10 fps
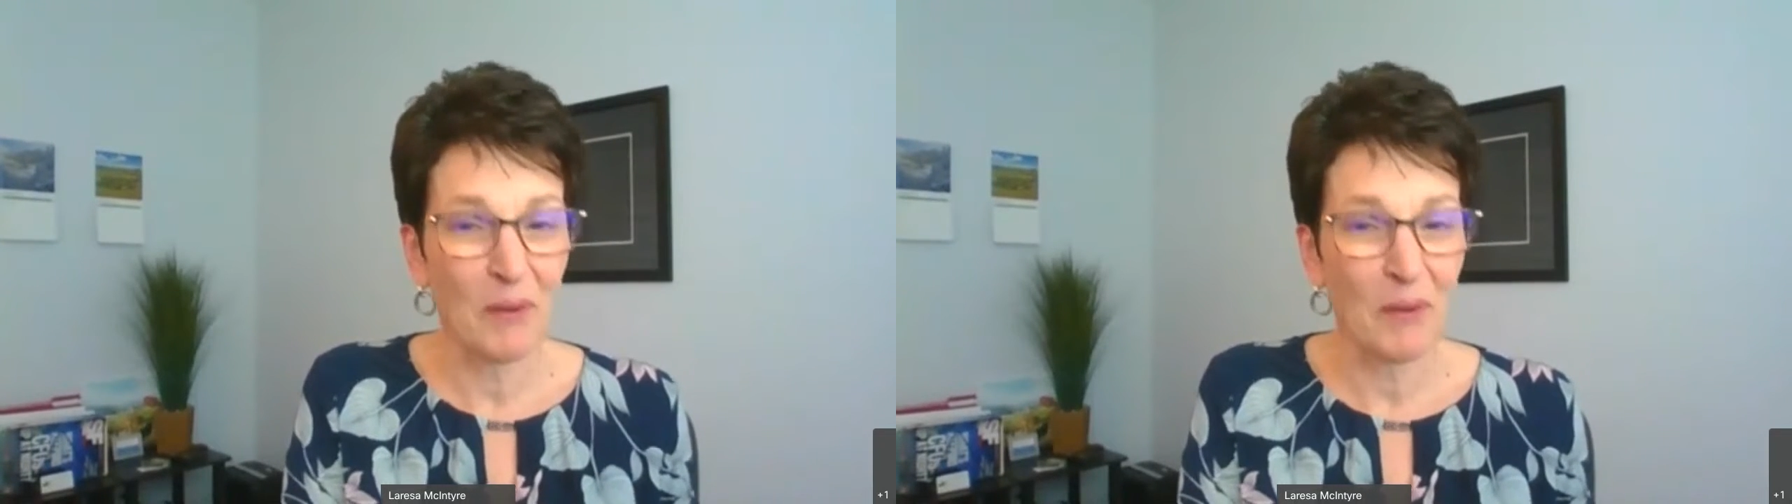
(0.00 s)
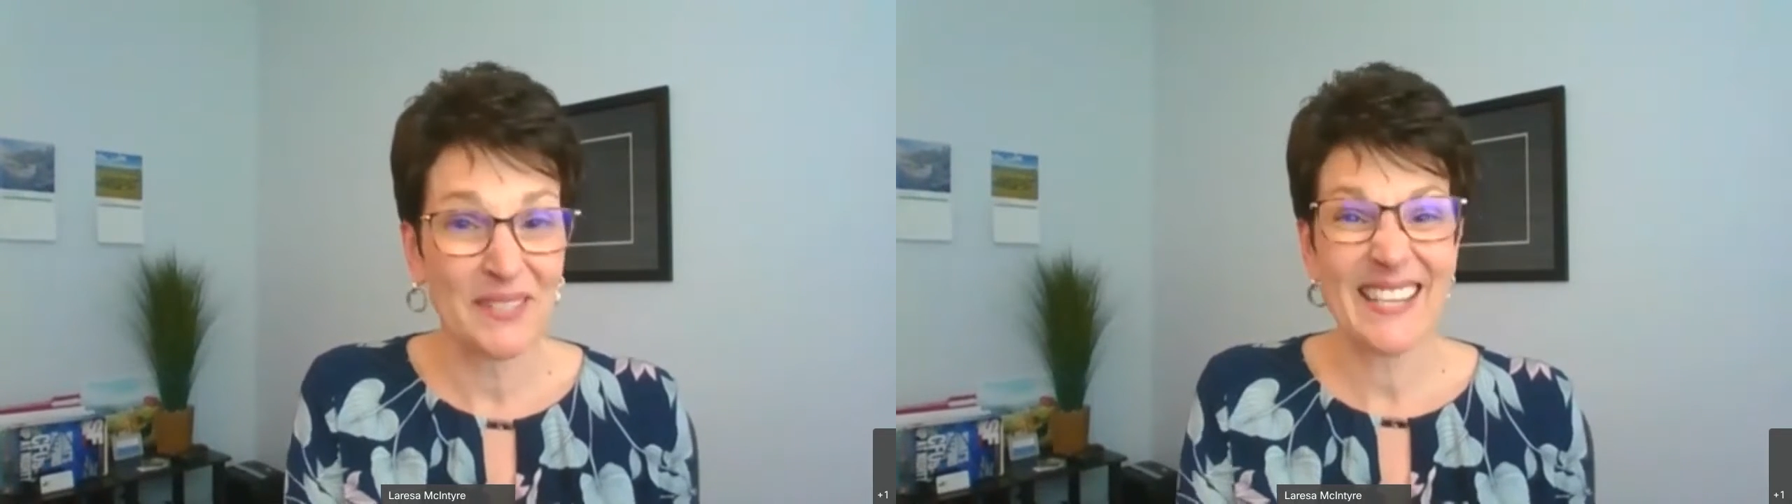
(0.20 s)

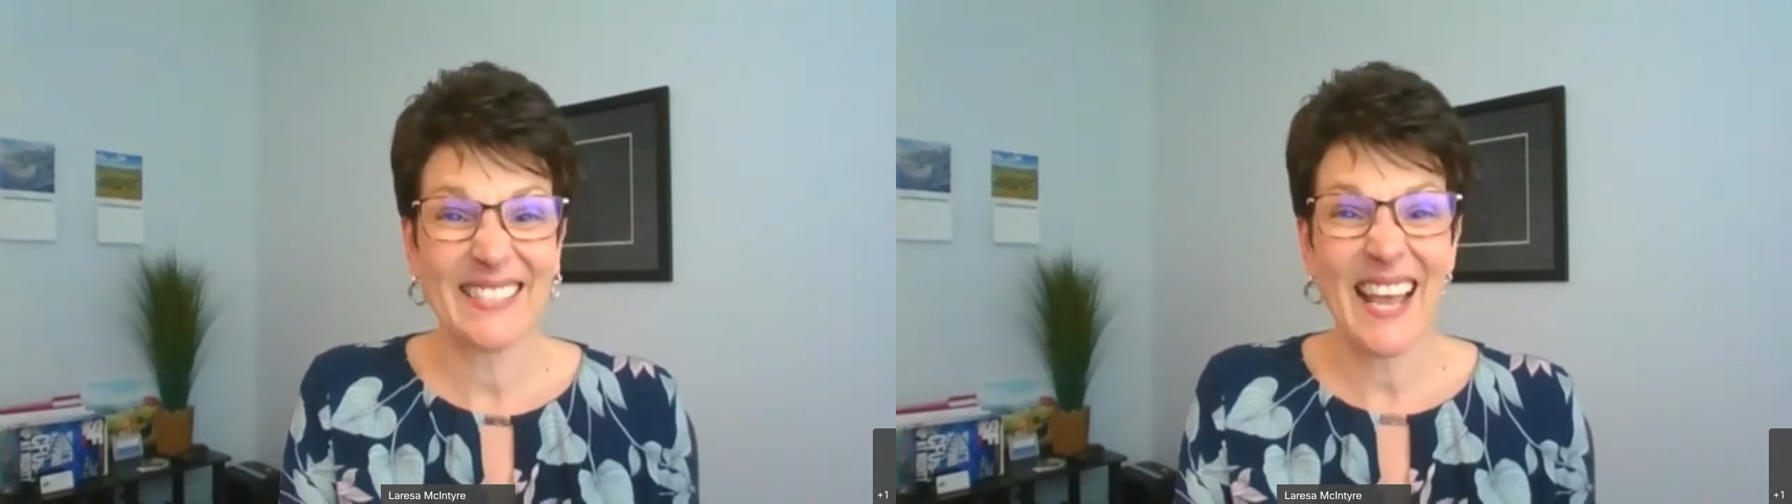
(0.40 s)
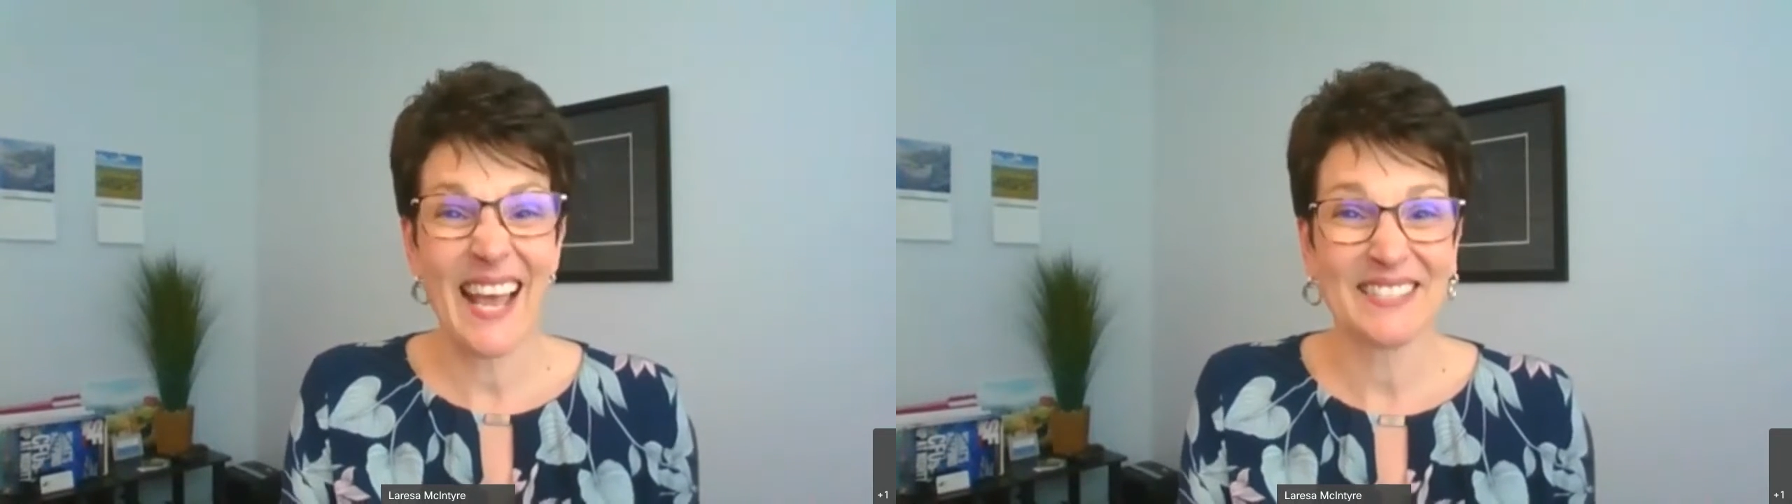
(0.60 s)

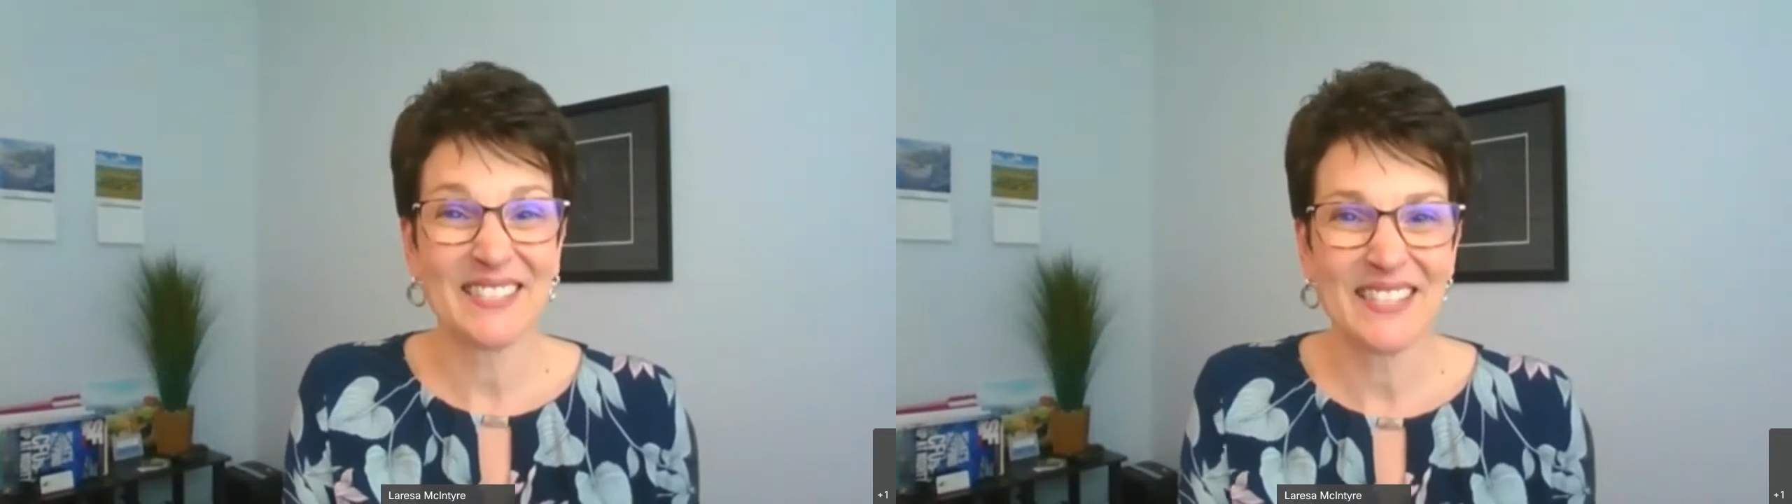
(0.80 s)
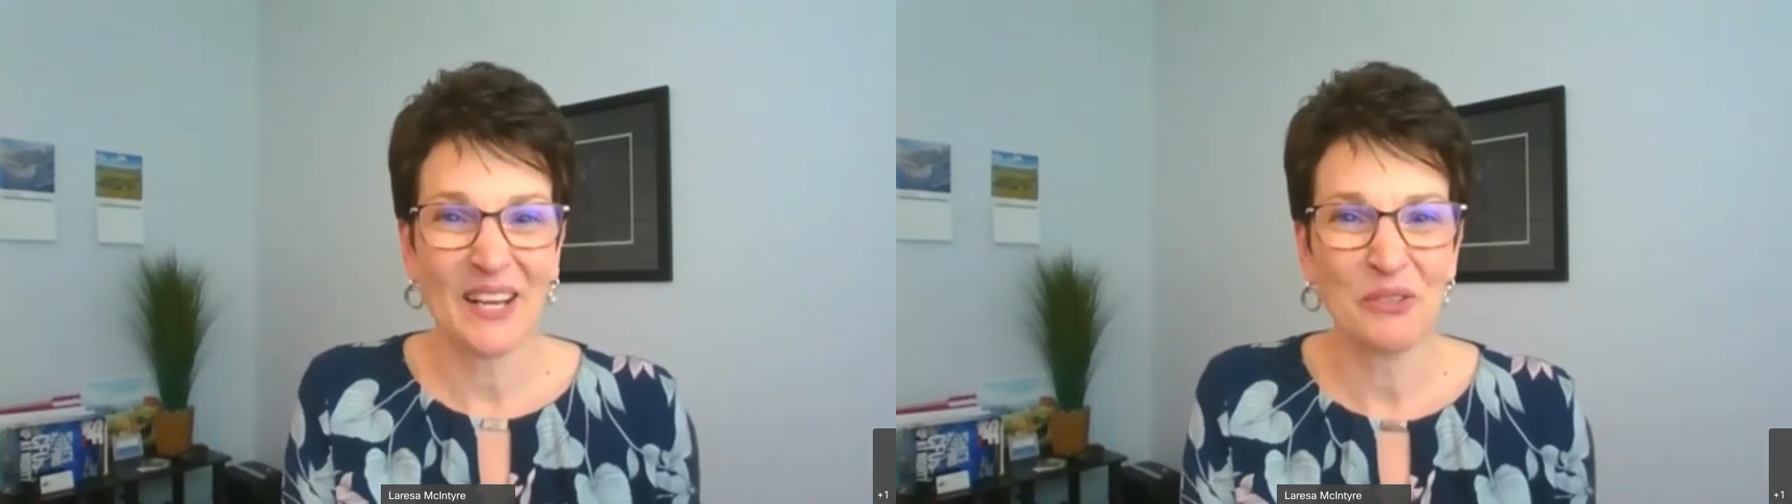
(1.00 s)
mundane
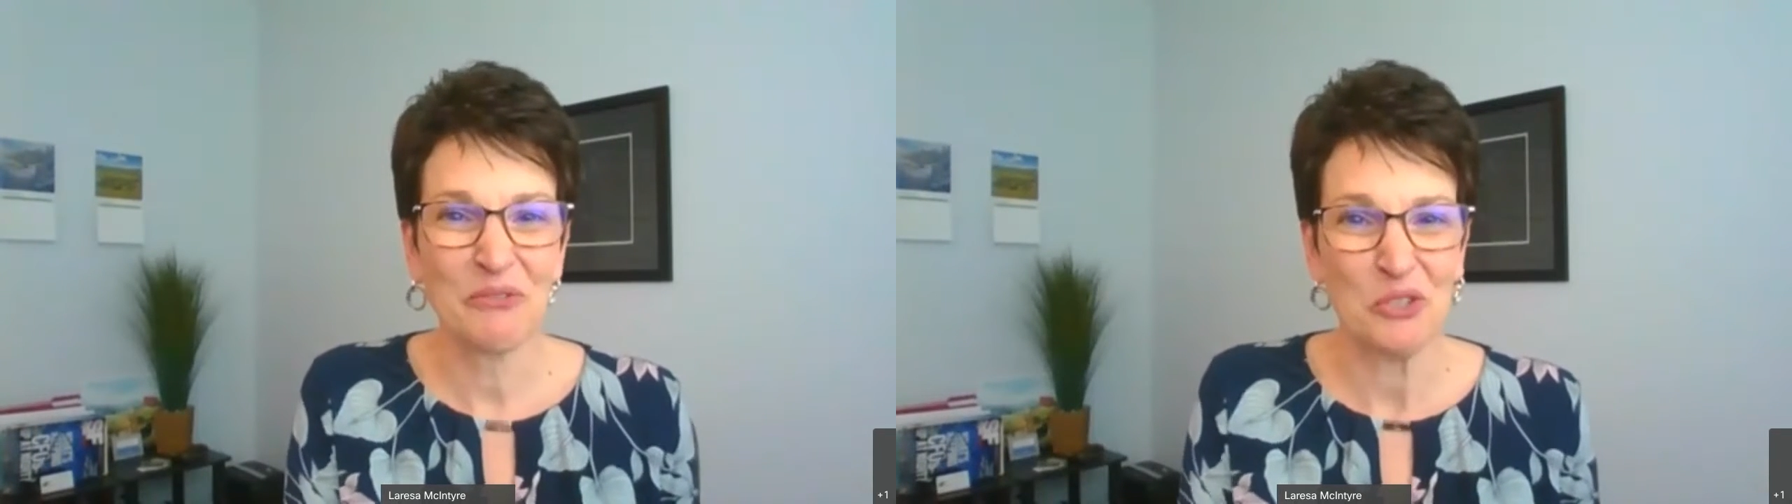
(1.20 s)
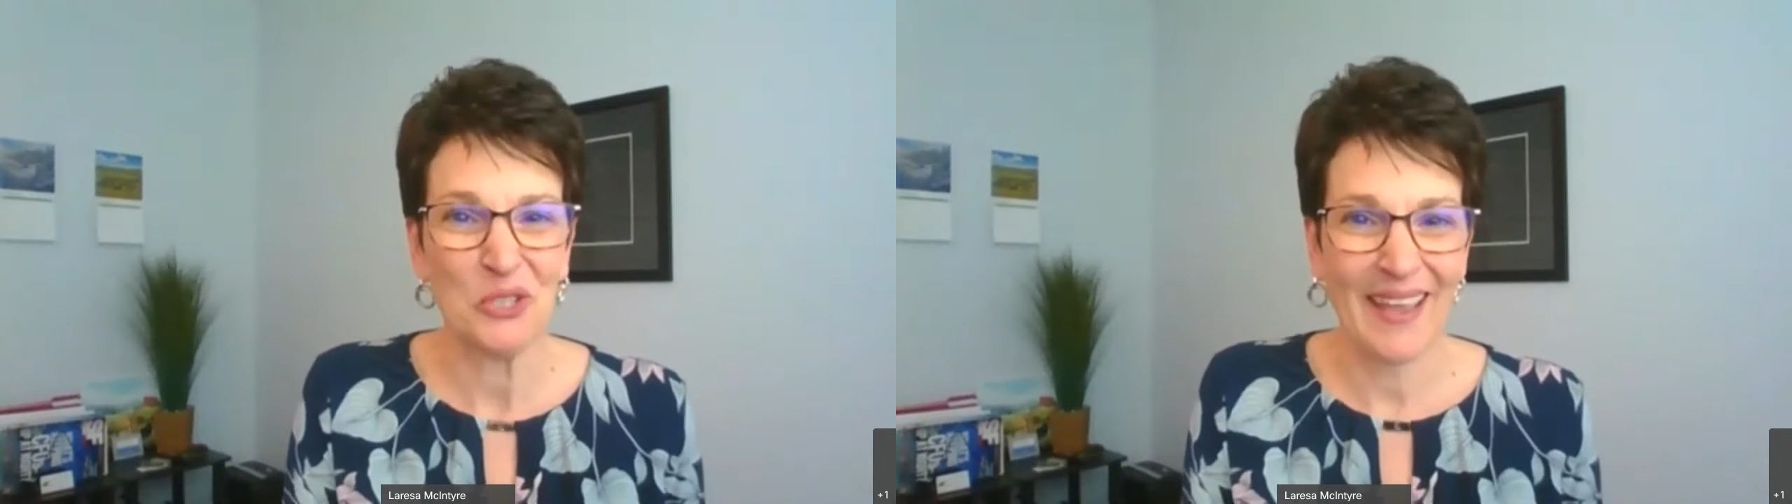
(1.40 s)
tasks out
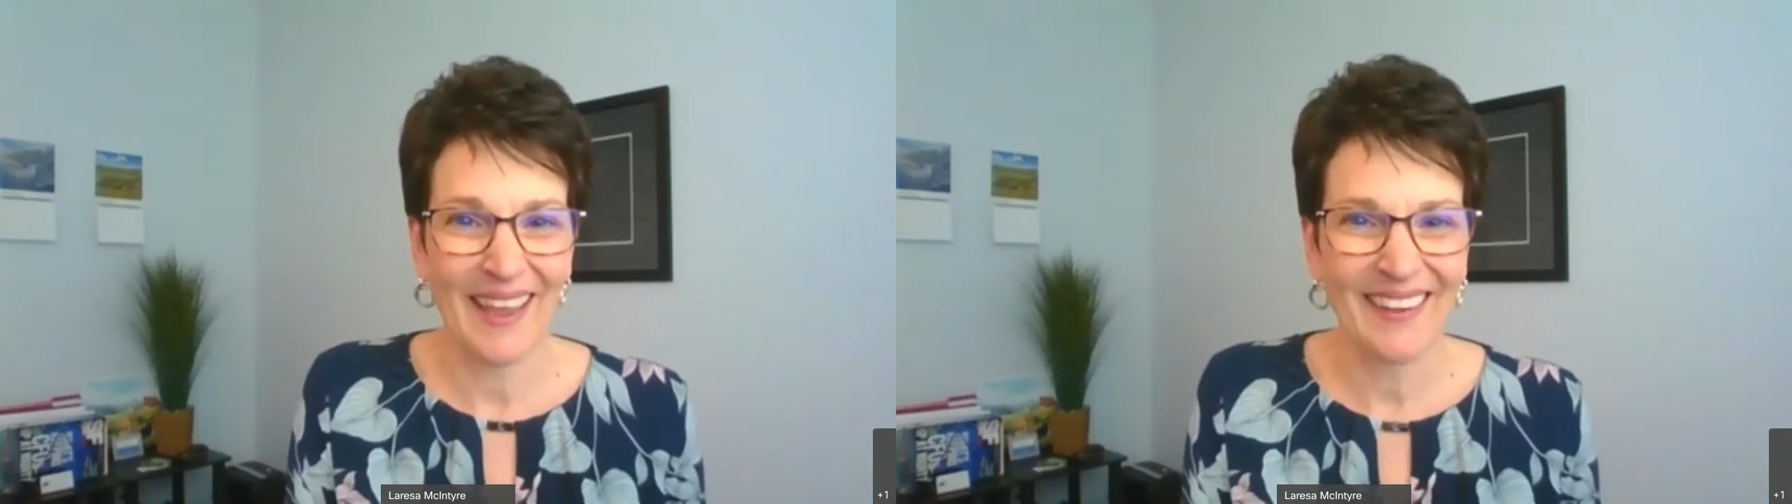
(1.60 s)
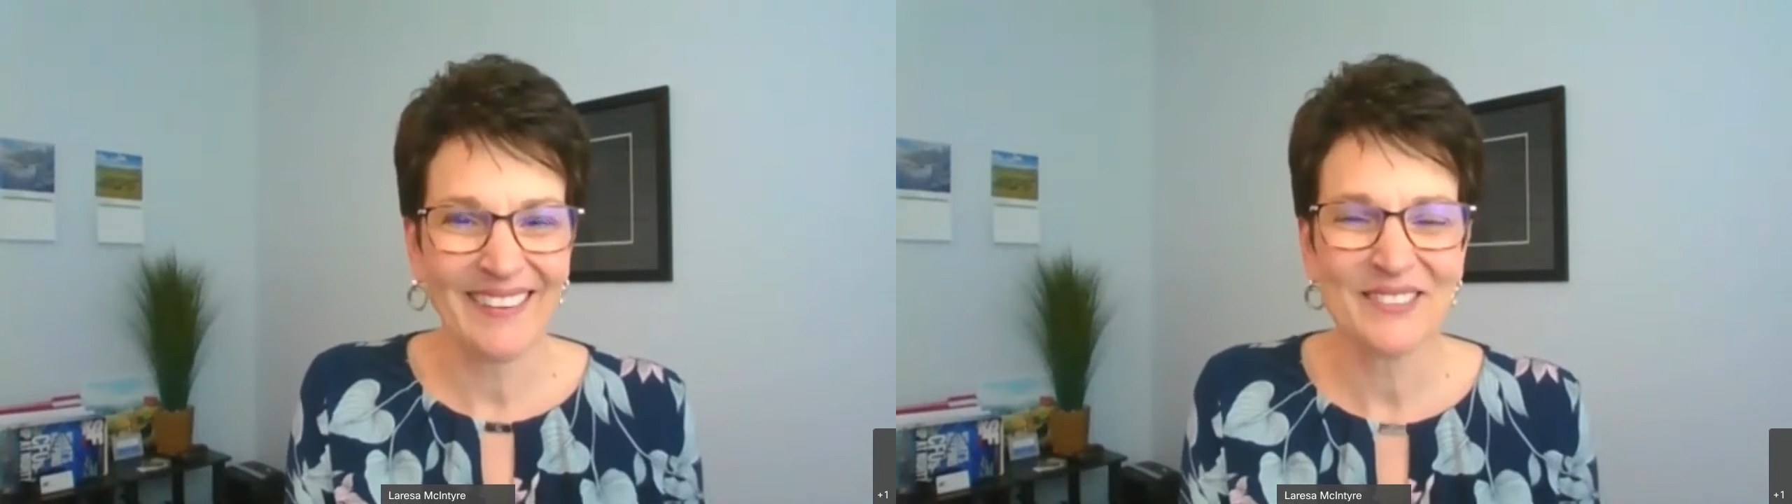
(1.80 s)
of your
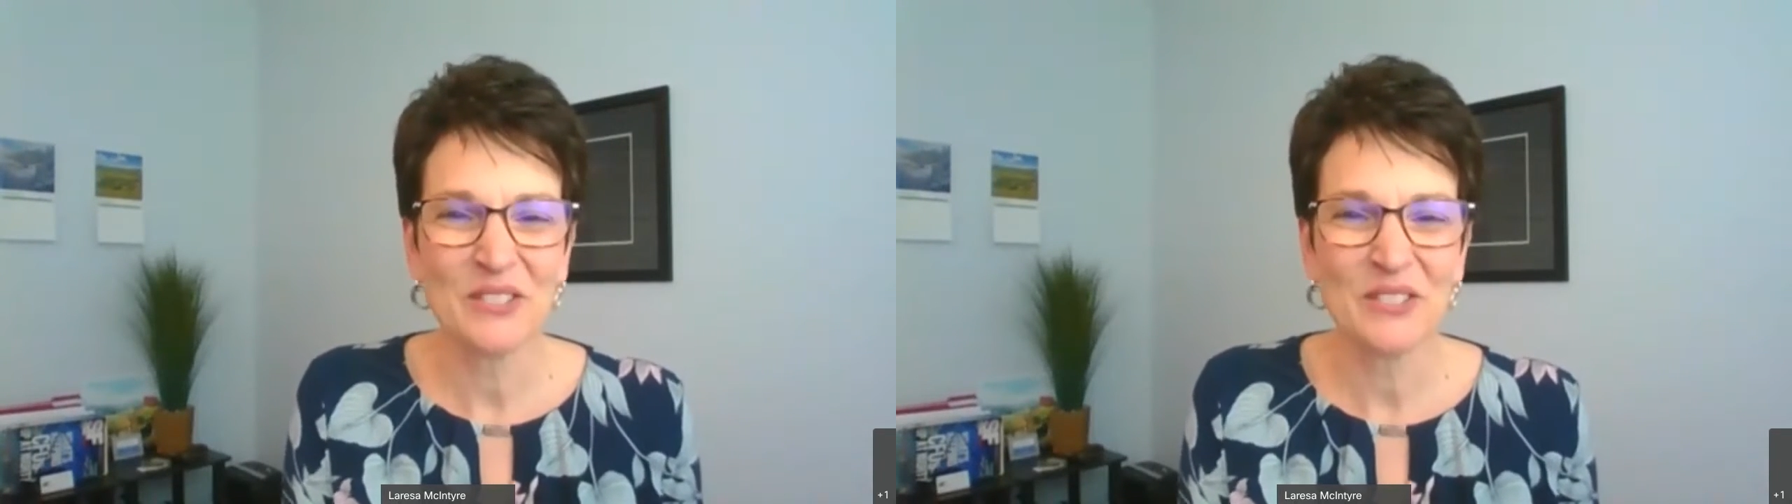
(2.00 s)
day